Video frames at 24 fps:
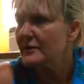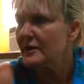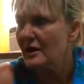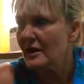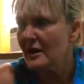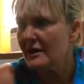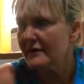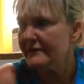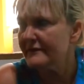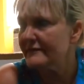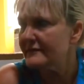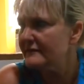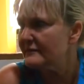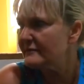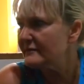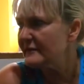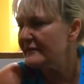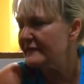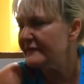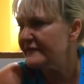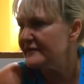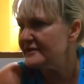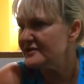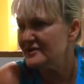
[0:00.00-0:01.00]
cost
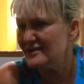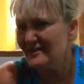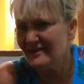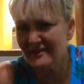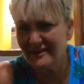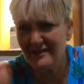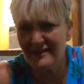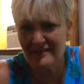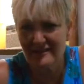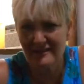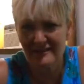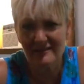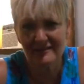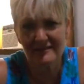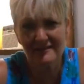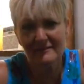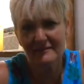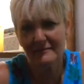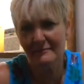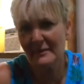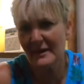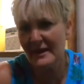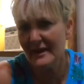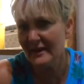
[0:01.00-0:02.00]
efficient than
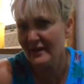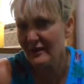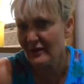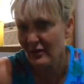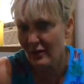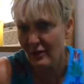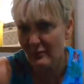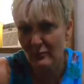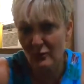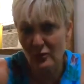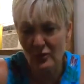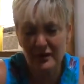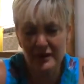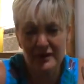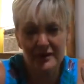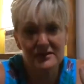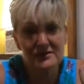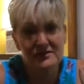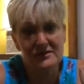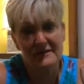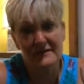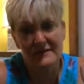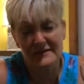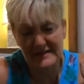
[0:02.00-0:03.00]
paying our mortgage
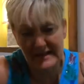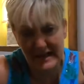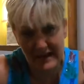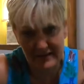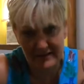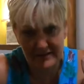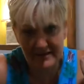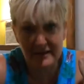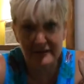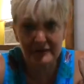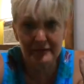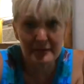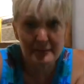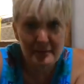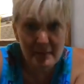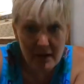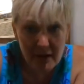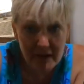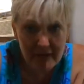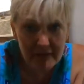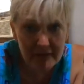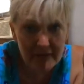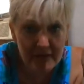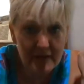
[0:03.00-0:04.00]
on this house every
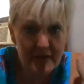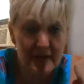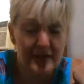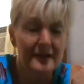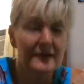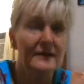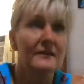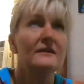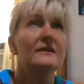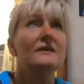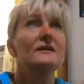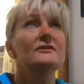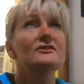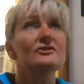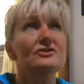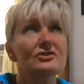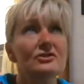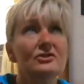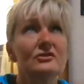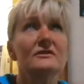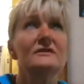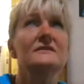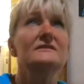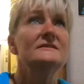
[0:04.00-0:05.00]
month and
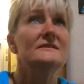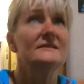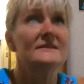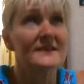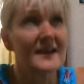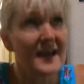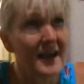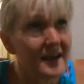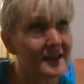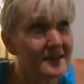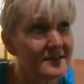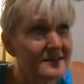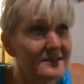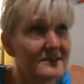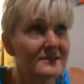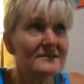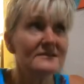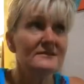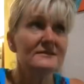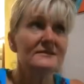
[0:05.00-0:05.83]
insurance and taxes.